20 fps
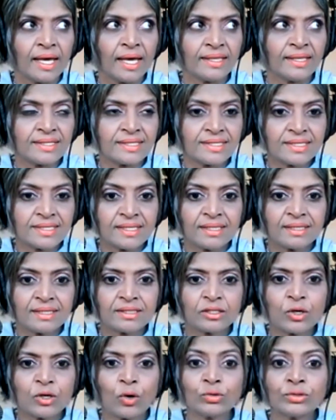and see
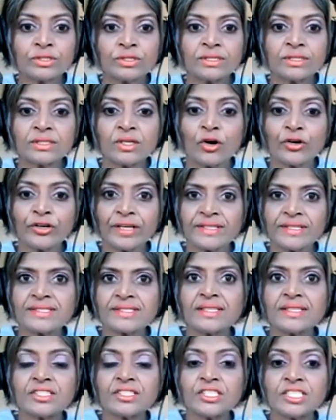the golden
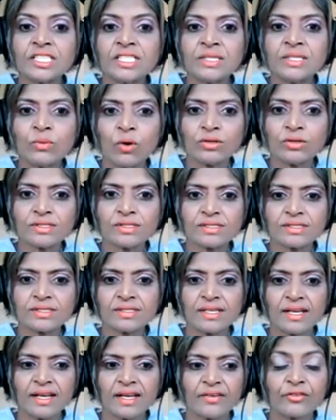goddess that she
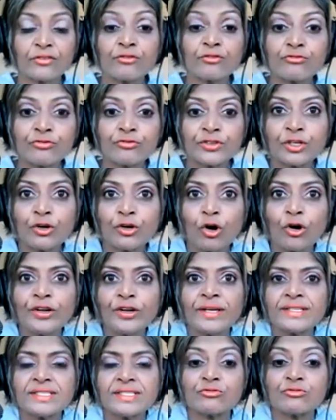was, the
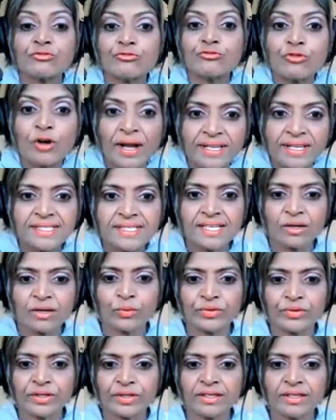goddess rising
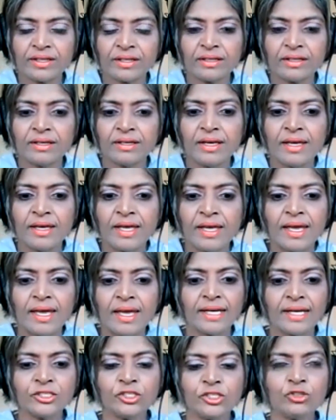within her.
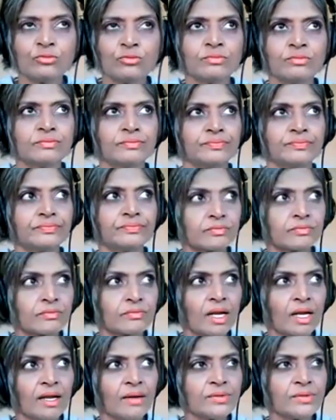And
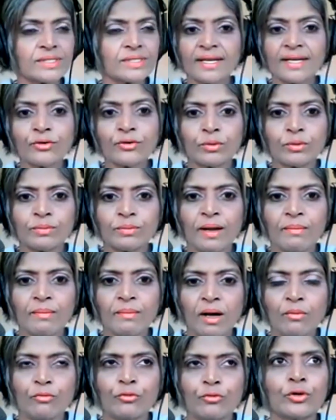I was angry with my
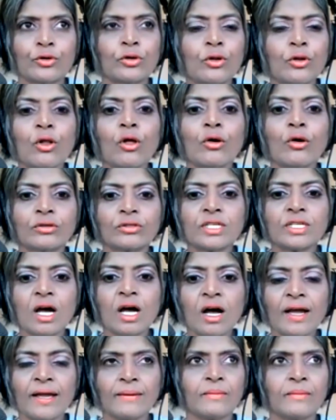mom for a long
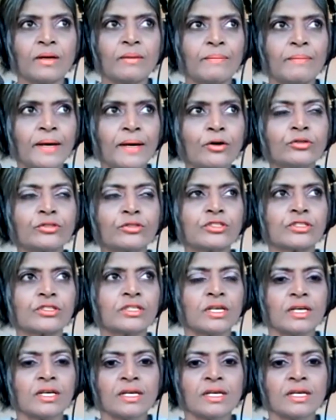time about